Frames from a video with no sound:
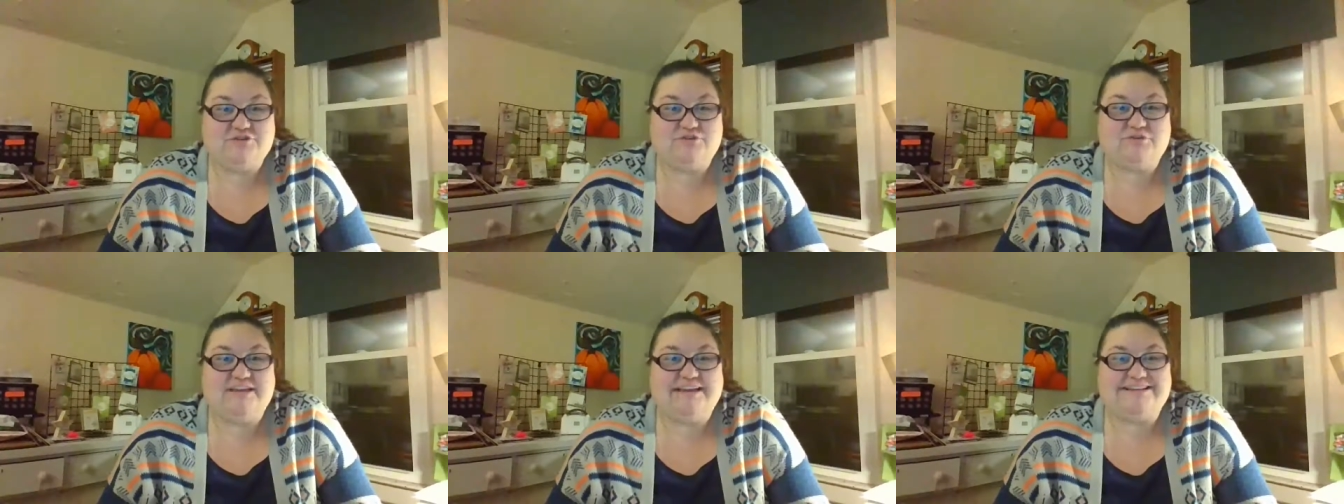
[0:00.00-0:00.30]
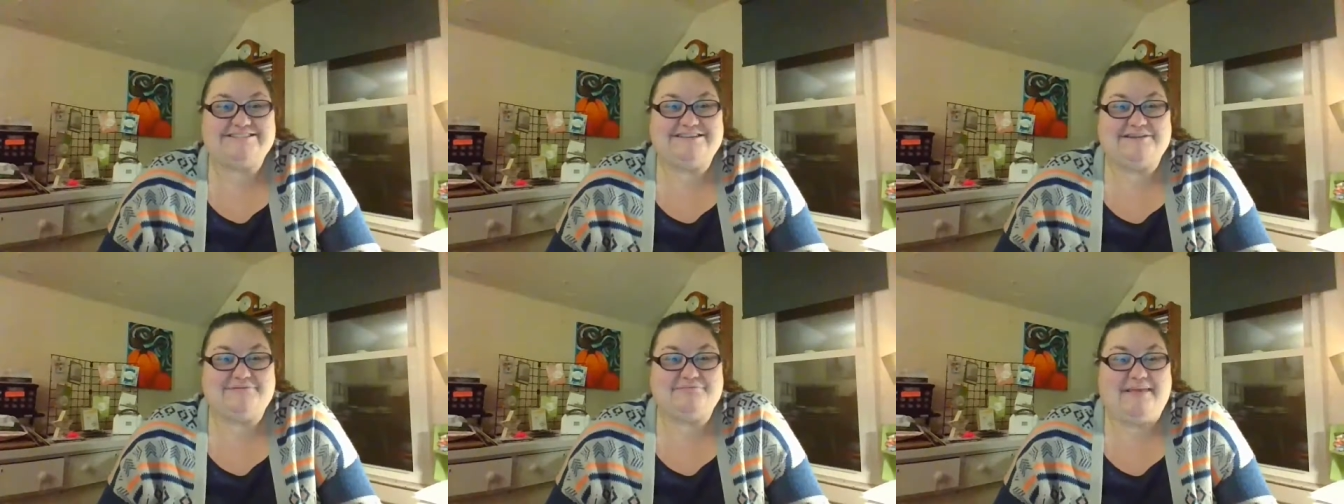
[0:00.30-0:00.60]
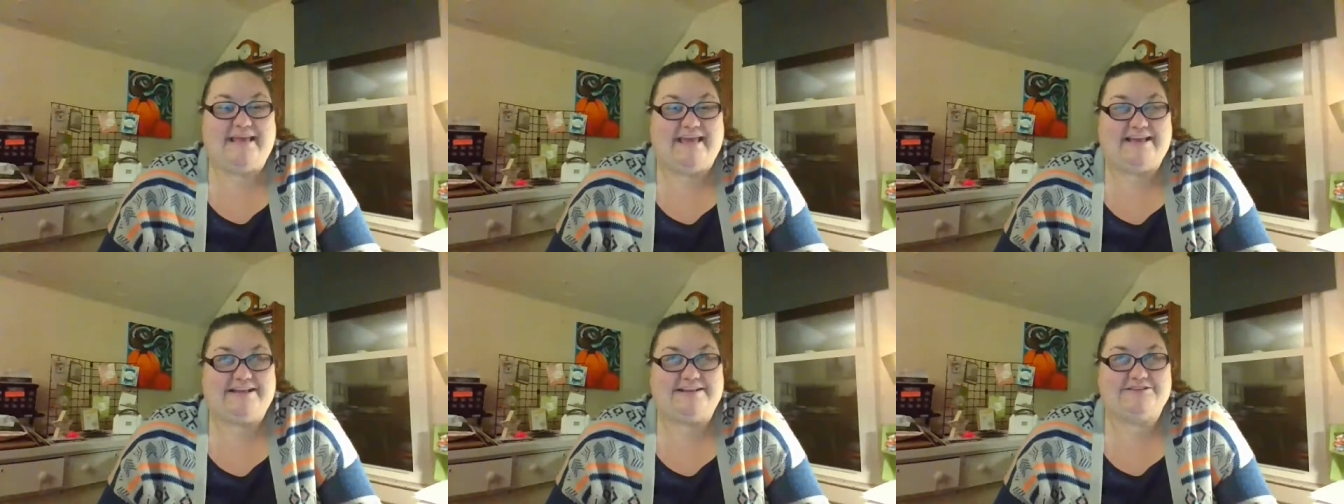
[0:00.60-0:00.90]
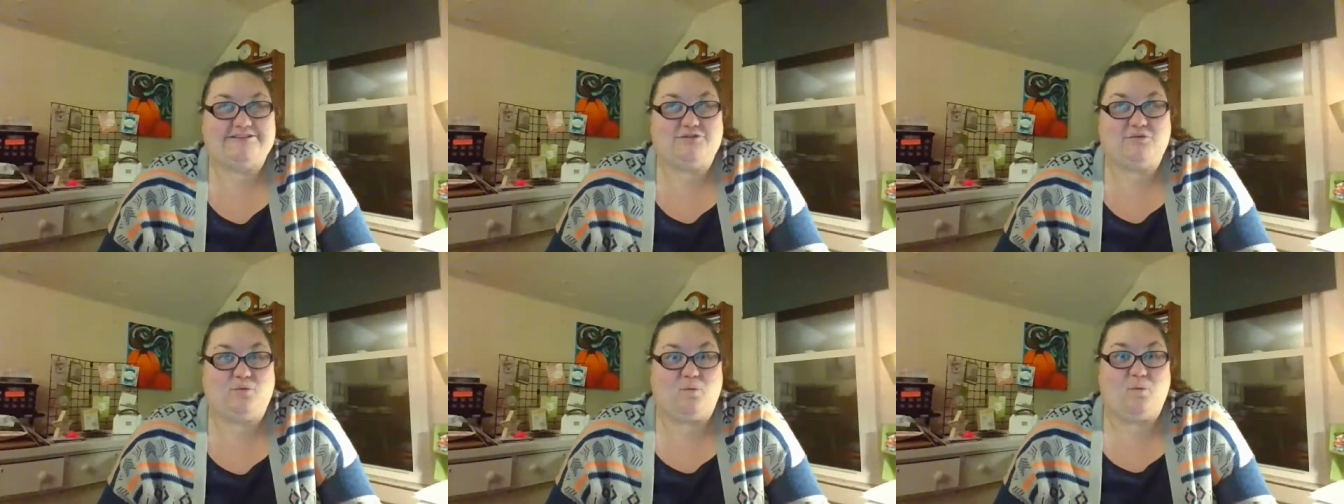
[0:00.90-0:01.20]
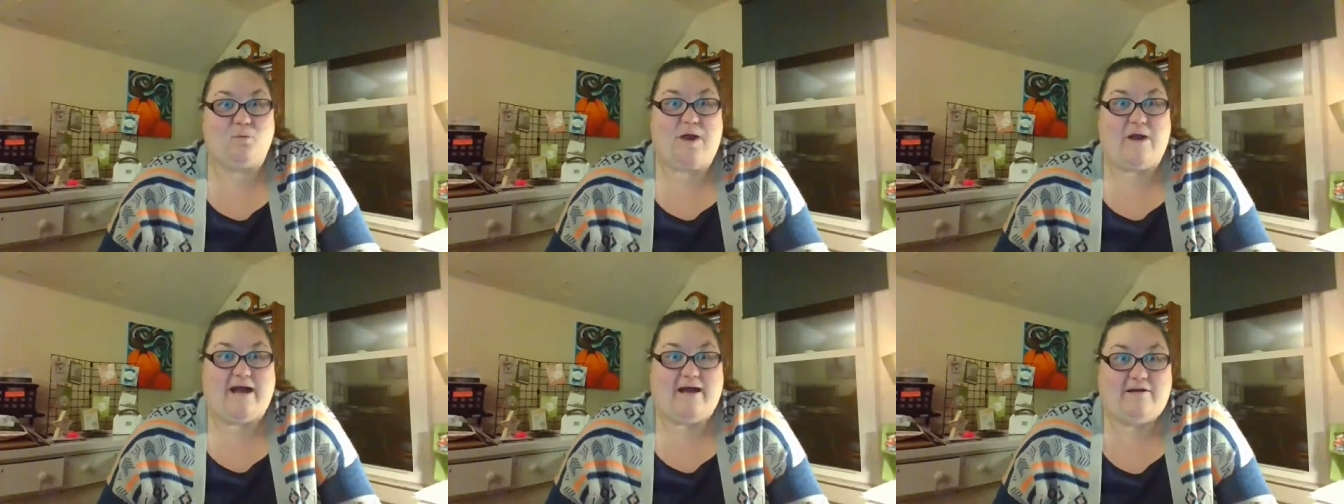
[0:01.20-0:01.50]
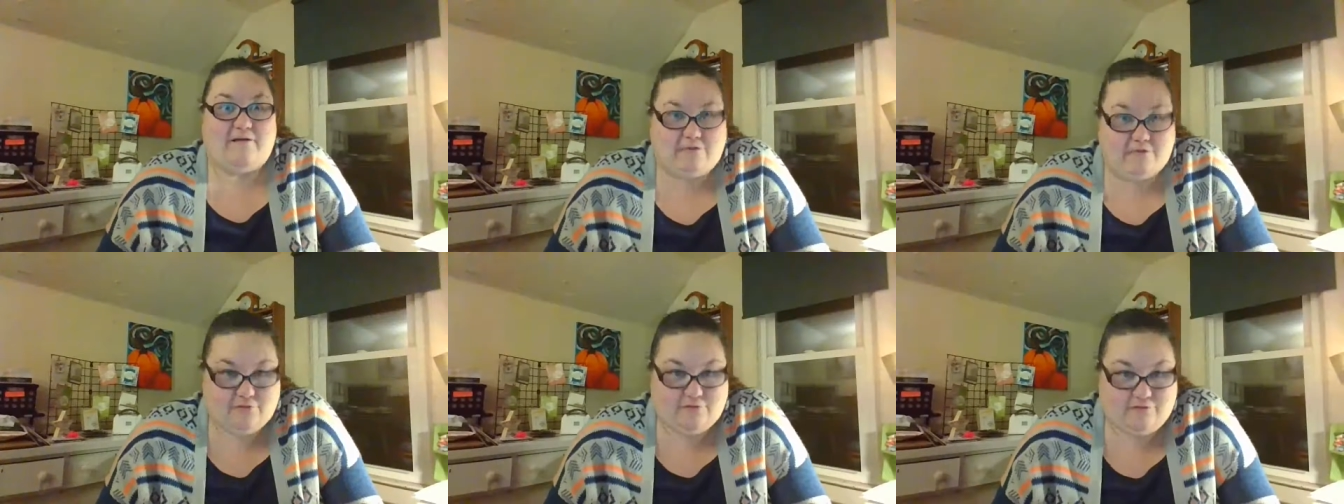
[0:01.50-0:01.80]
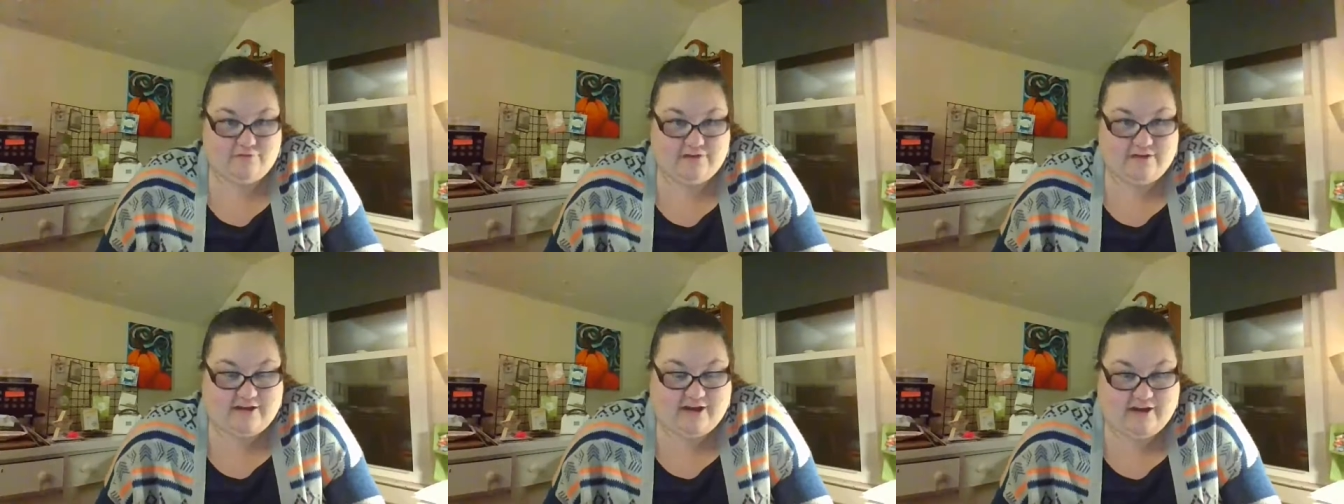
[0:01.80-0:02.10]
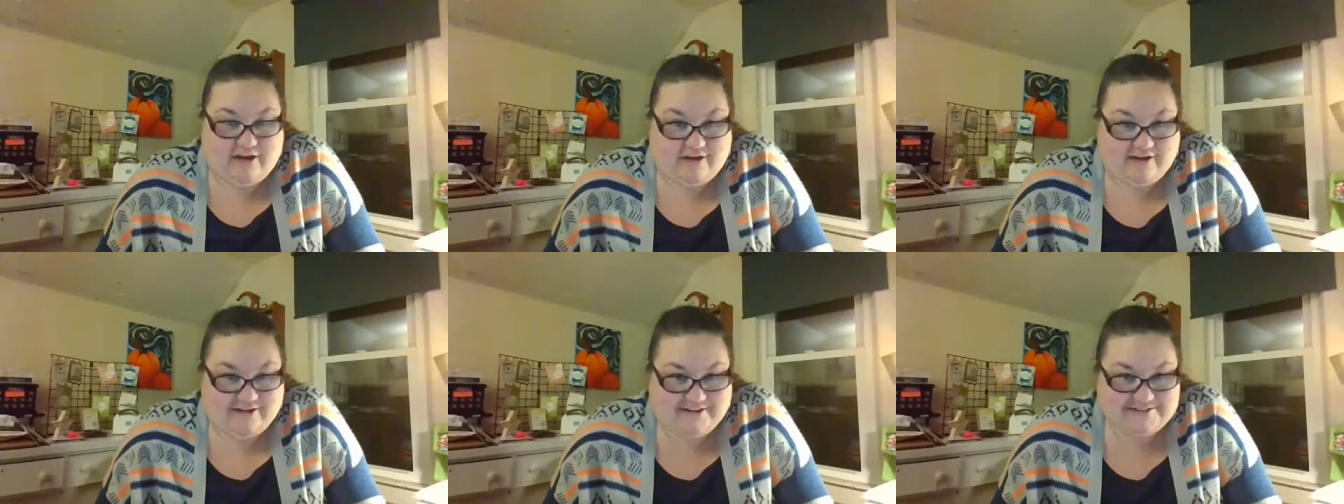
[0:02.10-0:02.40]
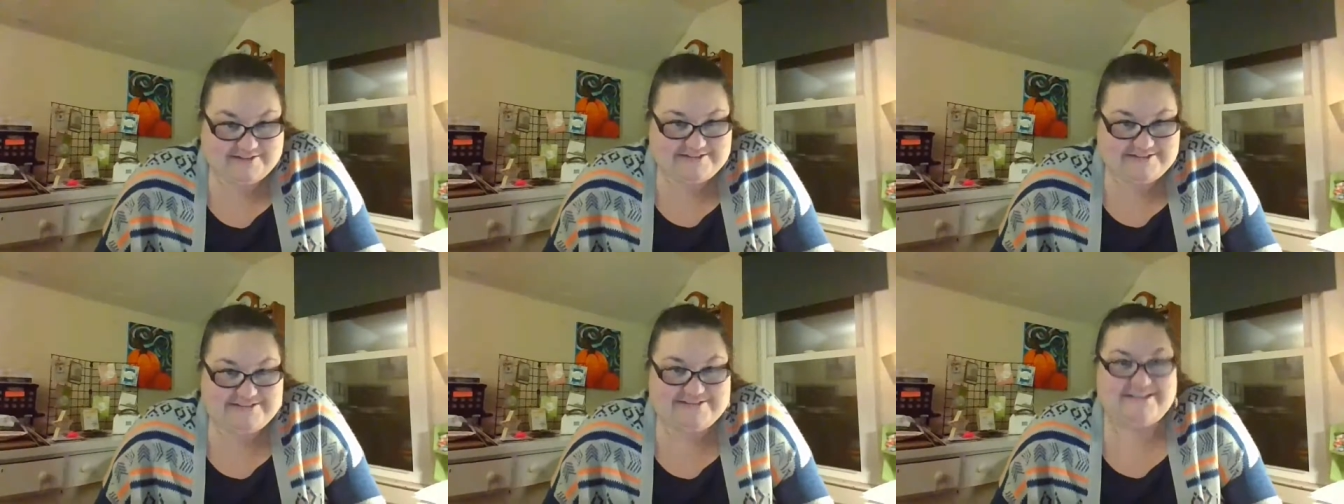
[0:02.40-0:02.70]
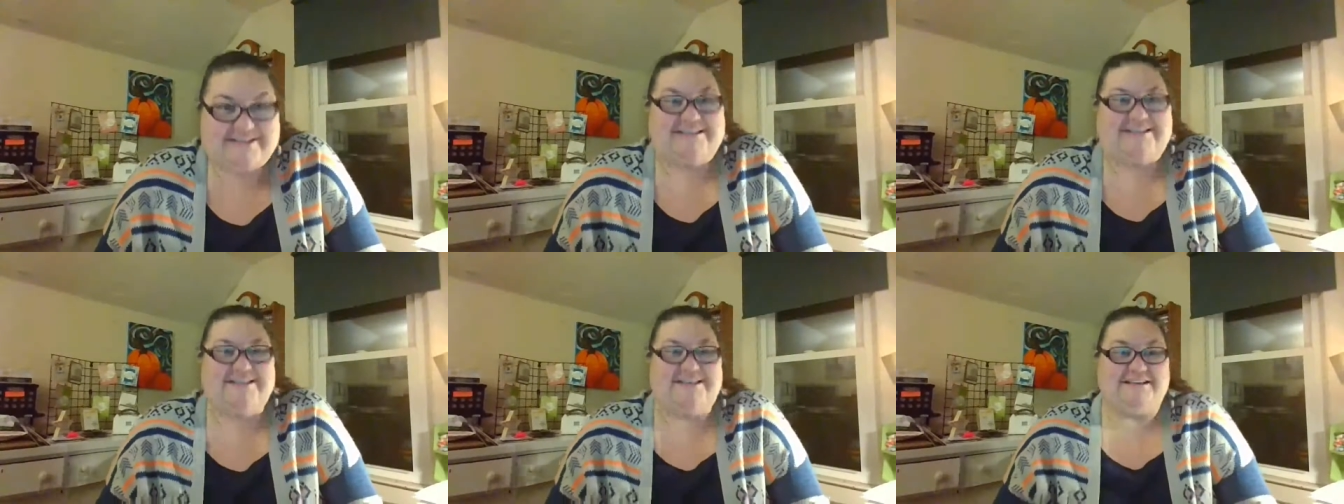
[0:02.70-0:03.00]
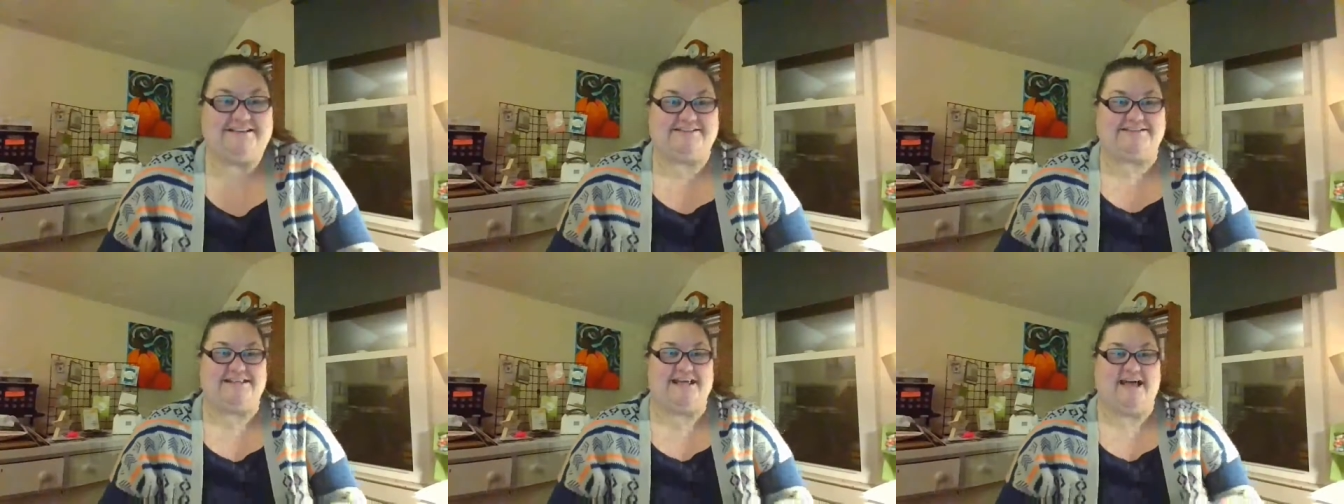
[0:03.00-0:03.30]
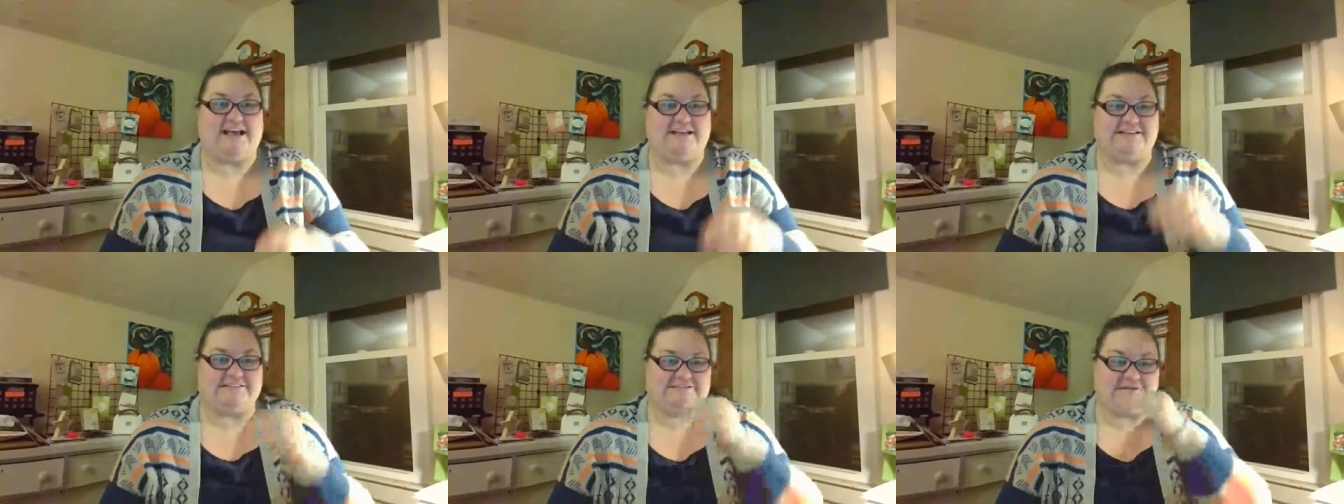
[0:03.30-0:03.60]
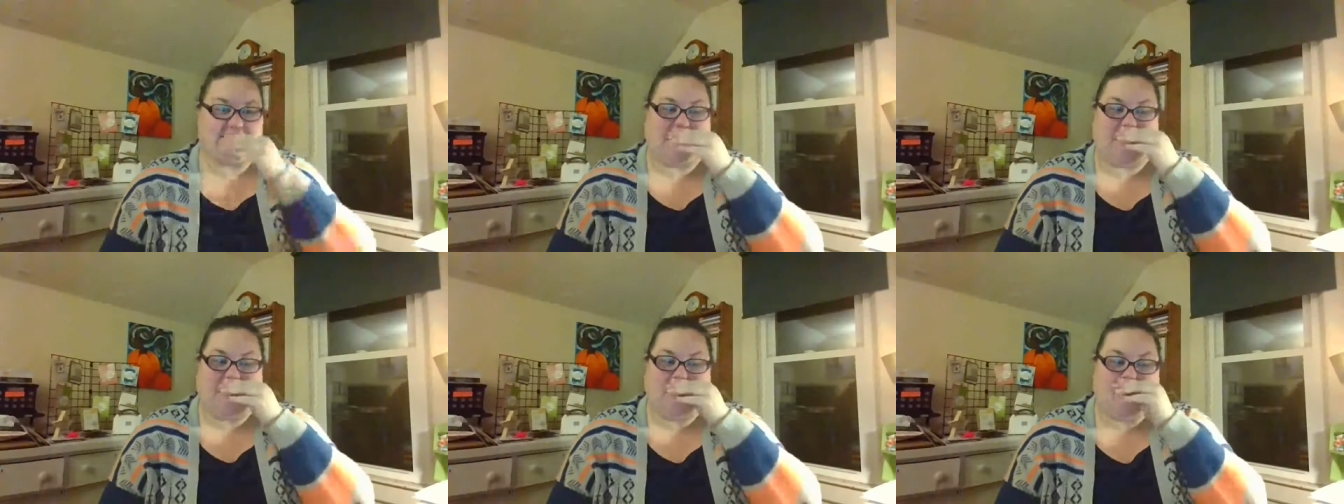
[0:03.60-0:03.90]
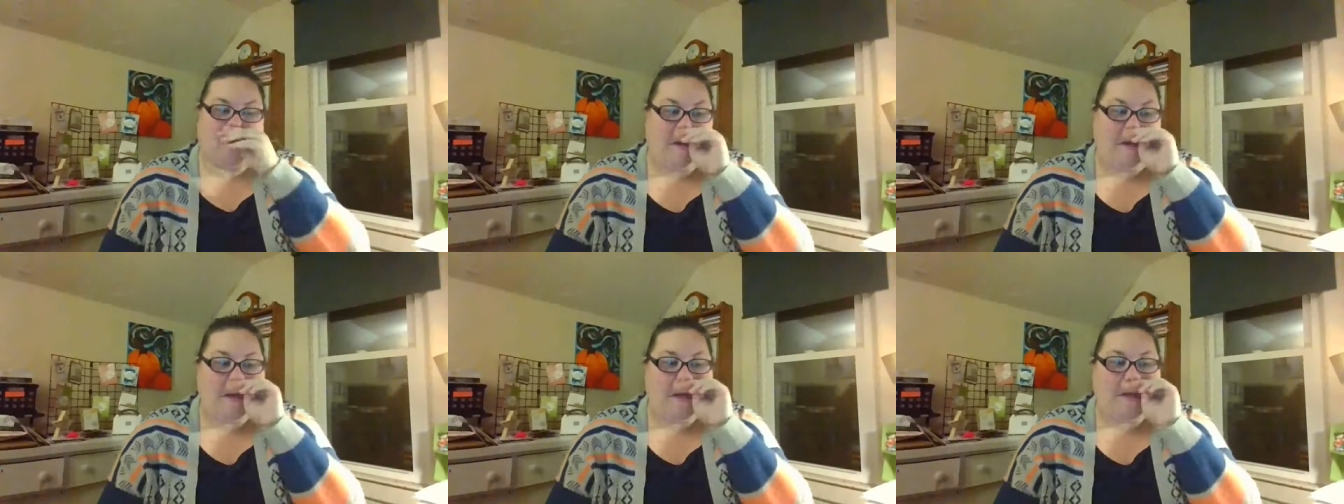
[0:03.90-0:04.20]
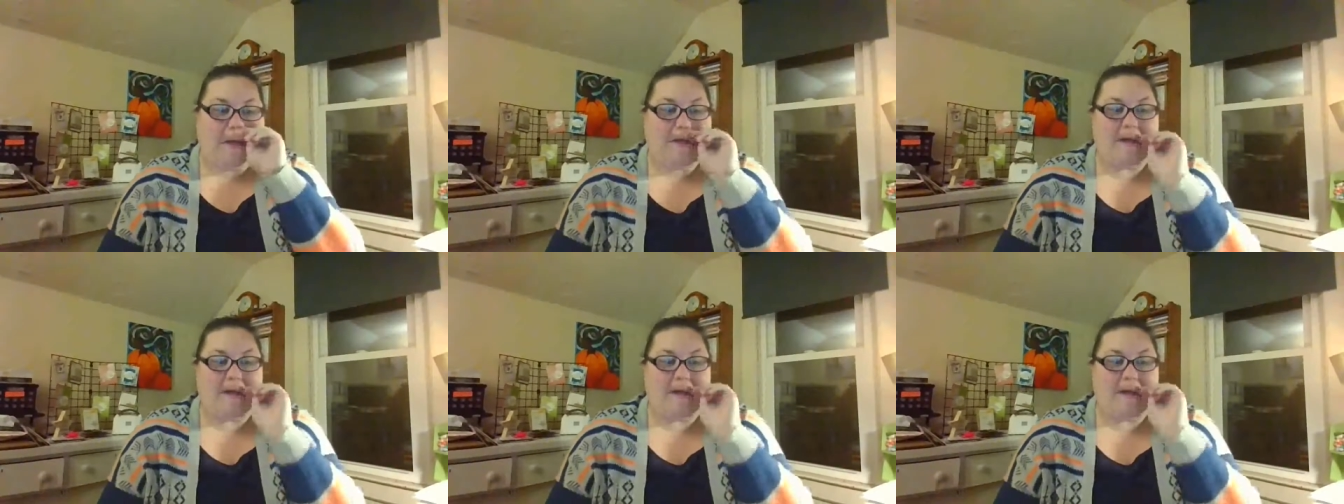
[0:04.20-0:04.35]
You get to make 12 cards in this class to go.